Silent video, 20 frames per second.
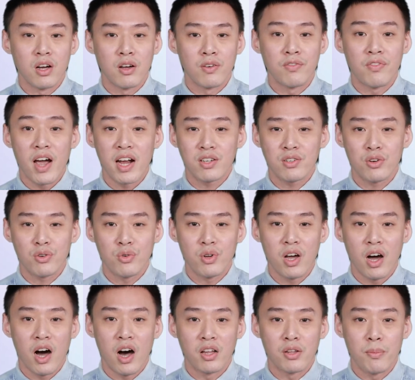factory
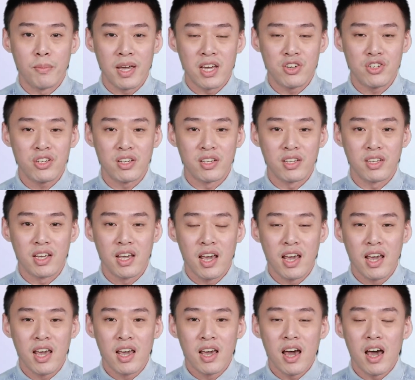automation,
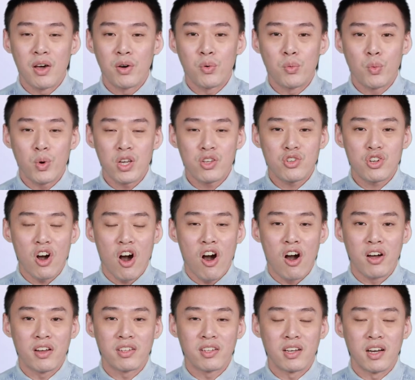and which
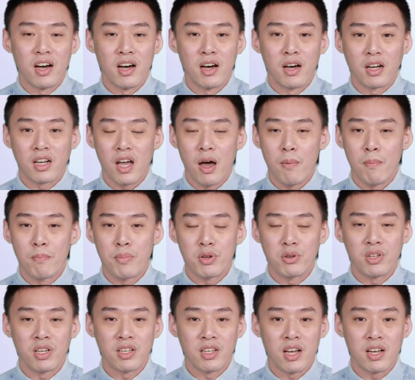are
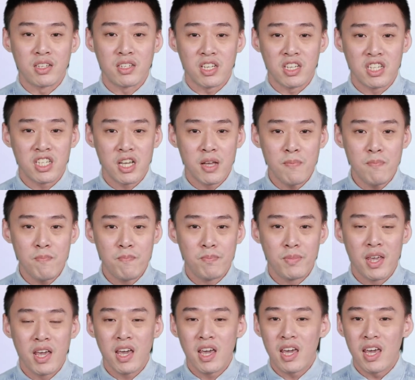computing system,
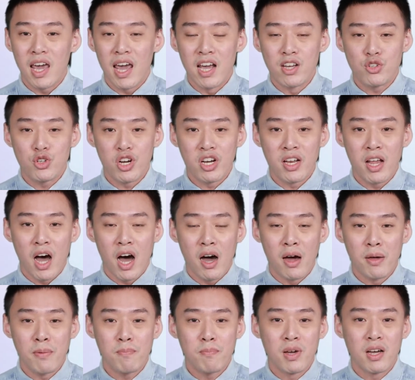
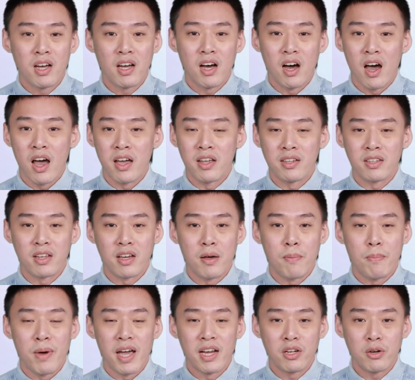HDMI, and
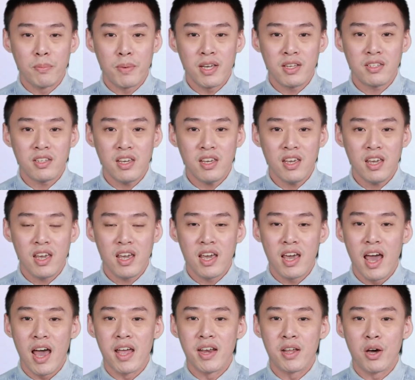panel PC,
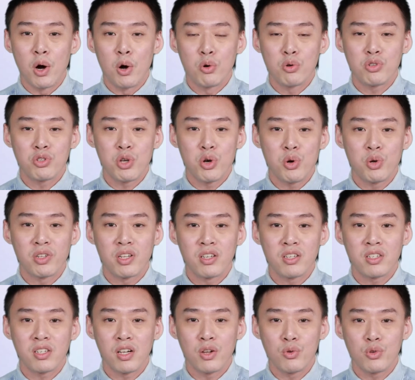and also the
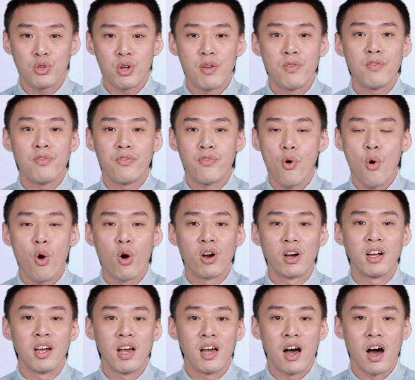solution
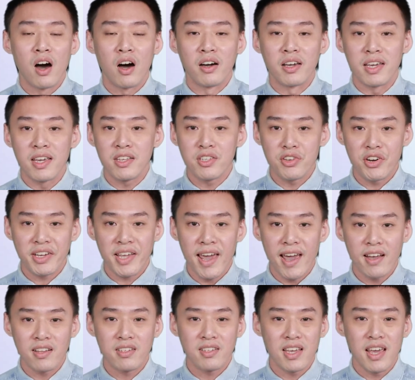for
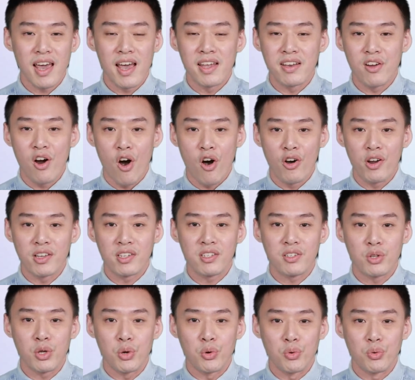EtherCAT and
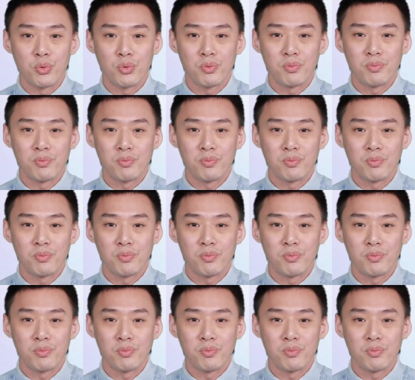RS2.